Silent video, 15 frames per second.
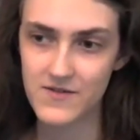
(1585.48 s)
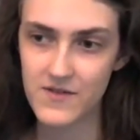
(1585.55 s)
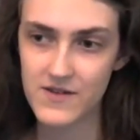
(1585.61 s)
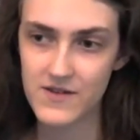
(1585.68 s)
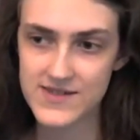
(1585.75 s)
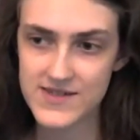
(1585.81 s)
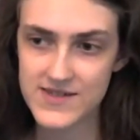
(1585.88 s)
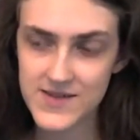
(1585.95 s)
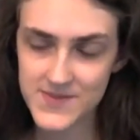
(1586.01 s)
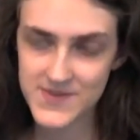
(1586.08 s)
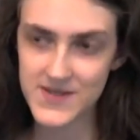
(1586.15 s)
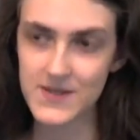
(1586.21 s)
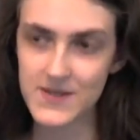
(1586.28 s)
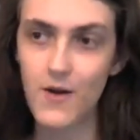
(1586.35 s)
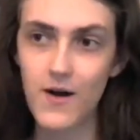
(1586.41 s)
it seems
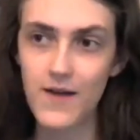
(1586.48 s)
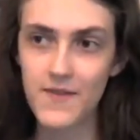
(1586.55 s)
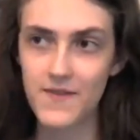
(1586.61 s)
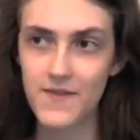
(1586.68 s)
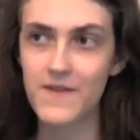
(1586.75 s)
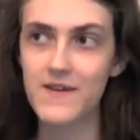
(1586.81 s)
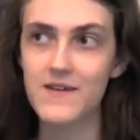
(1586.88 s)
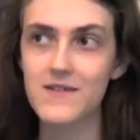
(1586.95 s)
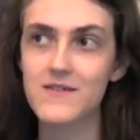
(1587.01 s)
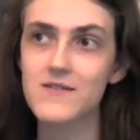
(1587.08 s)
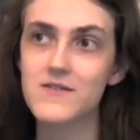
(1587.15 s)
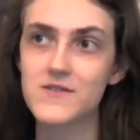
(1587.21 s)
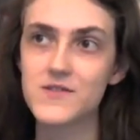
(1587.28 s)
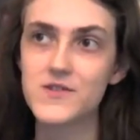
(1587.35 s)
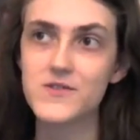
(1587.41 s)
an odd
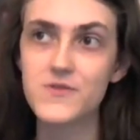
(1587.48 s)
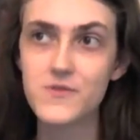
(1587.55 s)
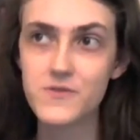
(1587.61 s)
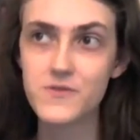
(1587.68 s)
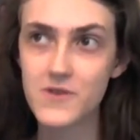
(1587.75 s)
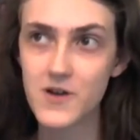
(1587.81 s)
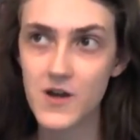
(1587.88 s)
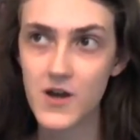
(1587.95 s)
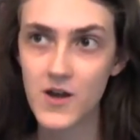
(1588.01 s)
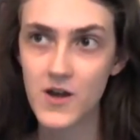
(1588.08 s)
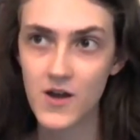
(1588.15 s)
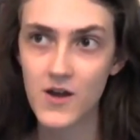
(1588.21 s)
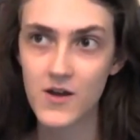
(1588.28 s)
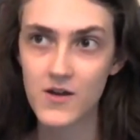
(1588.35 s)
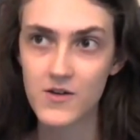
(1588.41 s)
thing to
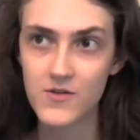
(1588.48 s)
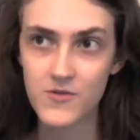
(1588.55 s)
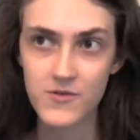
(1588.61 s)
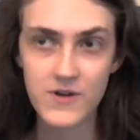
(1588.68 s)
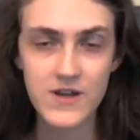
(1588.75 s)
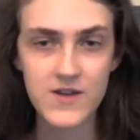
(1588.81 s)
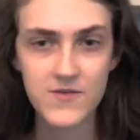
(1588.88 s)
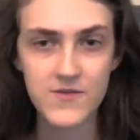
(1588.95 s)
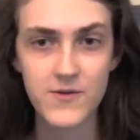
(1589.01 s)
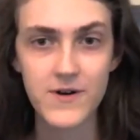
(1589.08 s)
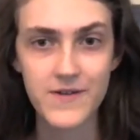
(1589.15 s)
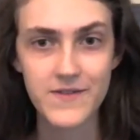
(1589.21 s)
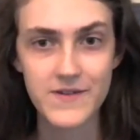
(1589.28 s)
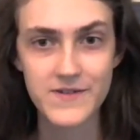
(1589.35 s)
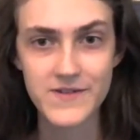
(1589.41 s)
grieve
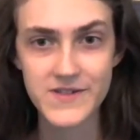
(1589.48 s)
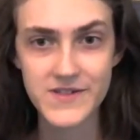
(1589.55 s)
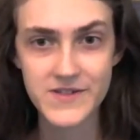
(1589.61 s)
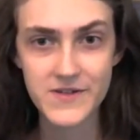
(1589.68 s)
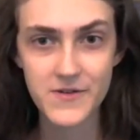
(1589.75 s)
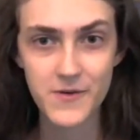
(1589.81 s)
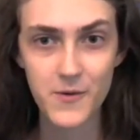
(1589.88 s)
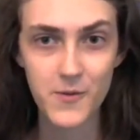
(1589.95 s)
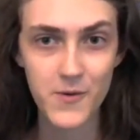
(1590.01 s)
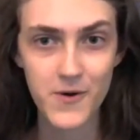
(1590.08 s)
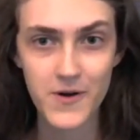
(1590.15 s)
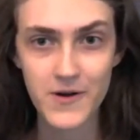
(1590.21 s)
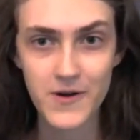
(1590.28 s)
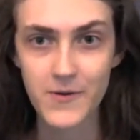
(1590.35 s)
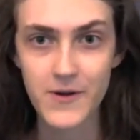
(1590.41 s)
while there's still a
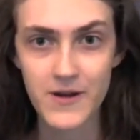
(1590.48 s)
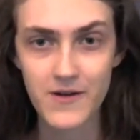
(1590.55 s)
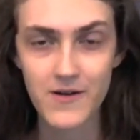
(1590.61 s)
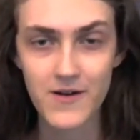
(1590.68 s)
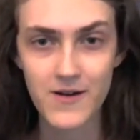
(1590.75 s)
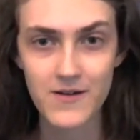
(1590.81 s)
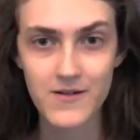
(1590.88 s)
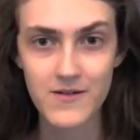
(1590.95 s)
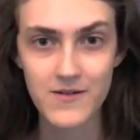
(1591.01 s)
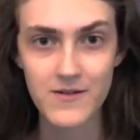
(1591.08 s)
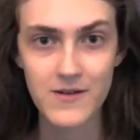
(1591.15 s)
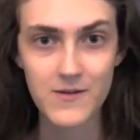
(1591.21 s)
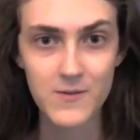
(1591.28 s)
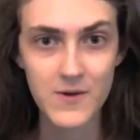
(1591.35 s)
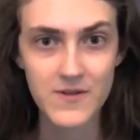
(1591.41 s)
war going on
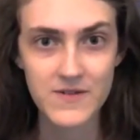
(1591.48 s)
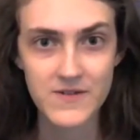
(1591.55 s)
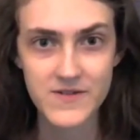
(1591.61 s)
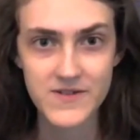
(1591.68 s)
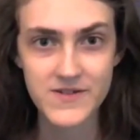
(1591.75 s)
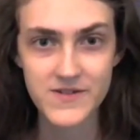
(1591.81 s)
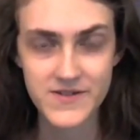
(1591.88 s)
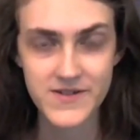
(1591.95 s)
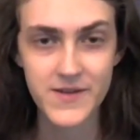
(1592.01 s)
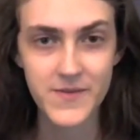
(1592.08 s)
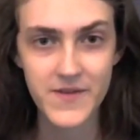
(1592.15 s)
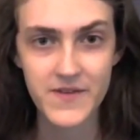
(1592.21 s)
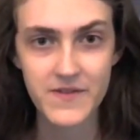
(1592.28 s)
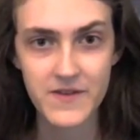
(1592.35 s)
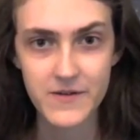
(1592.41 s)
and while there's still
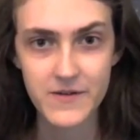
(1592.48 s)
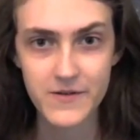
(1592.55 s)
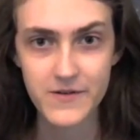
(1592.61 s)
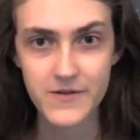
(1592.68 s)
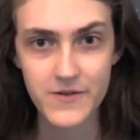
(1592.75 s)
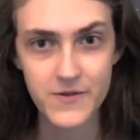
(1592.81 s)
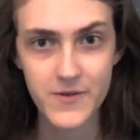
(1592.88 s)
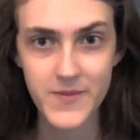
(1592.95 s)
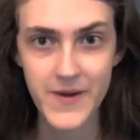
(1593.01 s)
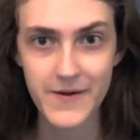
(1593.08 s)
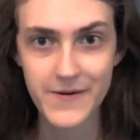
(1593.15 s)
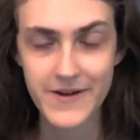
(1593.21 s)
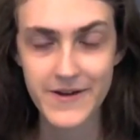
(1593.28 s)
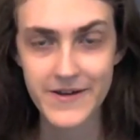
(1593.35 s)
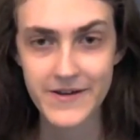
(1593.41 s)
something that you can do about
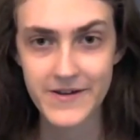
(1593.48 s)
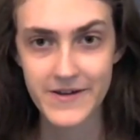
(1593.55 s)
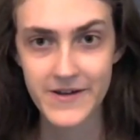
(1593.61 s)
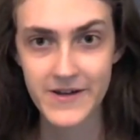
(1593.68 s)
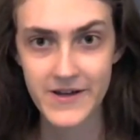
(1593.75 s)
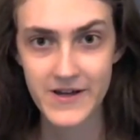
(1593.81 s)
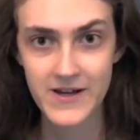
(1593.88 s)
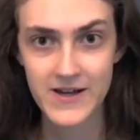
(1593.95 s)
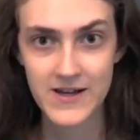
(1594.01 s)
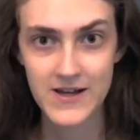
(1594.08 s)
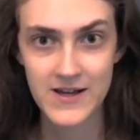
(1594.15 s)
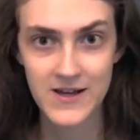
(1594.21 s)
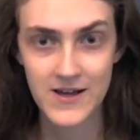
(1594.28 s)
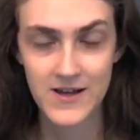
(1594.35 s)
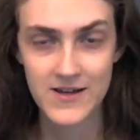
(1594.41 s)
it.
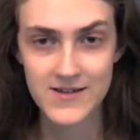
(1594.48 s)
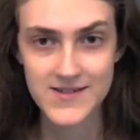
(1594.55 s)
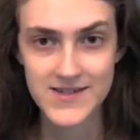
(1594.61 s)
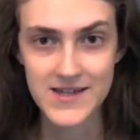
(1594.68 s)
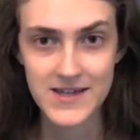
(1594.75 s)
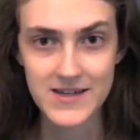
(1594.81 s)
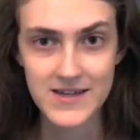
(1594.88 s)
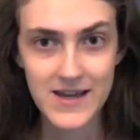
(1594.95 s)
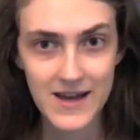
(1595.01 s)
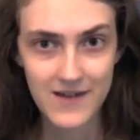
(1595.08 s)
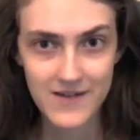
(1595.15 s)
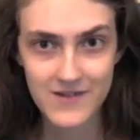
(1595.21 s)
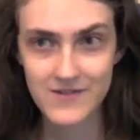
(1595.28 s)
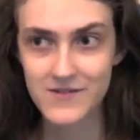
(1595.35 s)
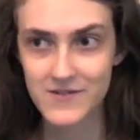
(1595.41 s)
It's like,
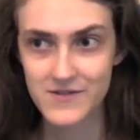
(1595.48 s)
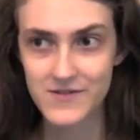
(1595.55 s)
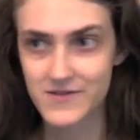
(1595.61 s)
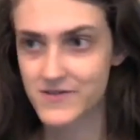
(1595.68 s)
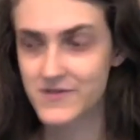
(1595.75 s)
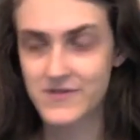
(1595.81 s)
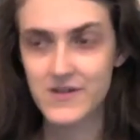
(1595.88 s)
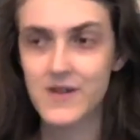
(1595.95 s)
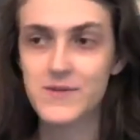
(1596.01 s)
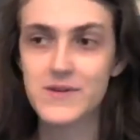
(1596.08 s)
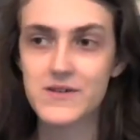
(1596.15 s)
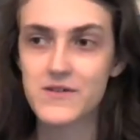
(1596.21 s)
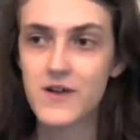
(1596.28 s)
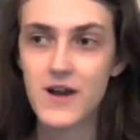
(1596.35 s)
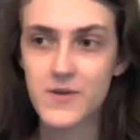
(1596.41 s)

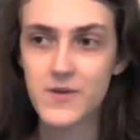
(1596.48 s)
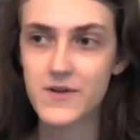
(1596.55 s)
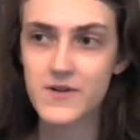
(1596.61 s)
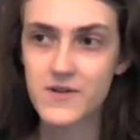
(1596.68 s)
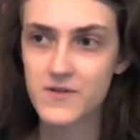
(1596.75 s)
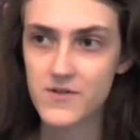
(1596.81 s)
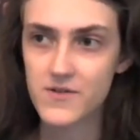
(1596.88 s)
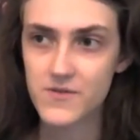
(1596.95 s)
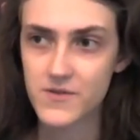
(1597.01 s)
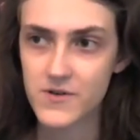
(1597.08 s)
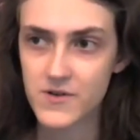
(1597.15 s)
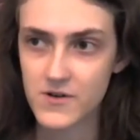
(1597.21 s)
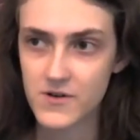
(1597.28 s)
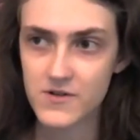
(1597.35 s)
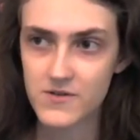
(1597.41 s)
cry about it if
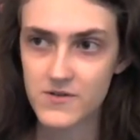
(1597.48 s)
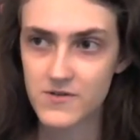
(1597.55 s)
you're gonna,